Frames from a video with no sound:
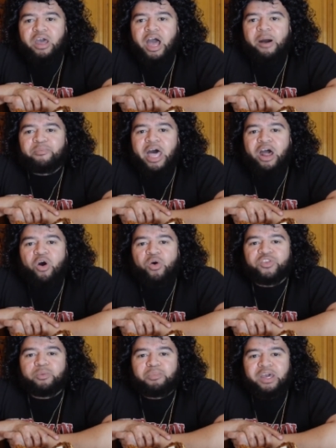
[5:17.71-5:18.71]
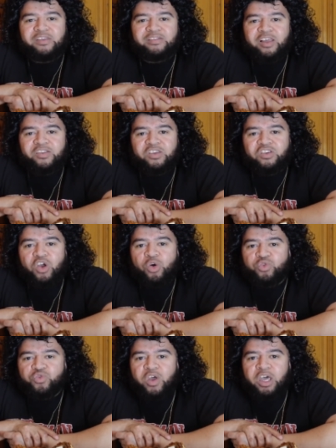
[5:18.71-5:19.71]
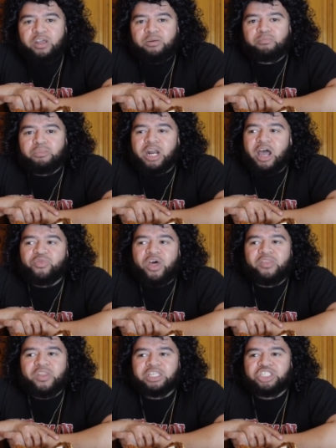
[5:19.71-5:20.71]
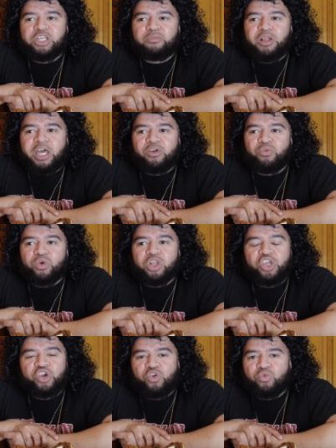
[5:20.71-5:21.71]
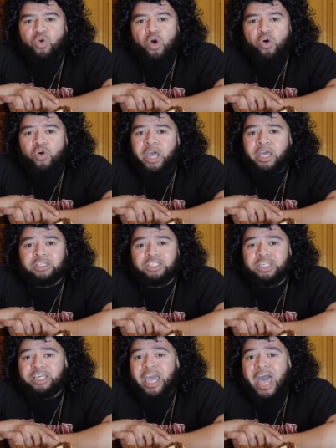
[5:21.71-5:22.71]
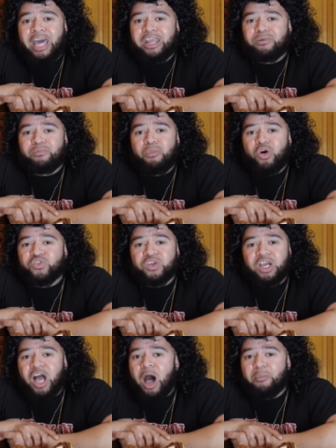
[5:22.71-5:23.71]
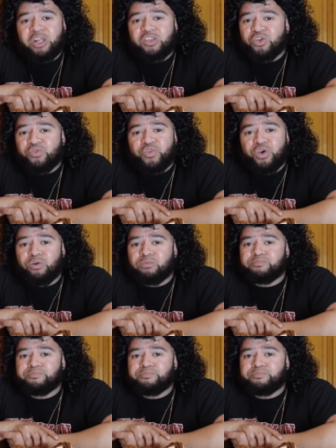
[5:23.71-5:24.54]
I'm not always the biggest Leslie Jones fan, but I thought that she played a really good role, and she added most of the comedy to the film.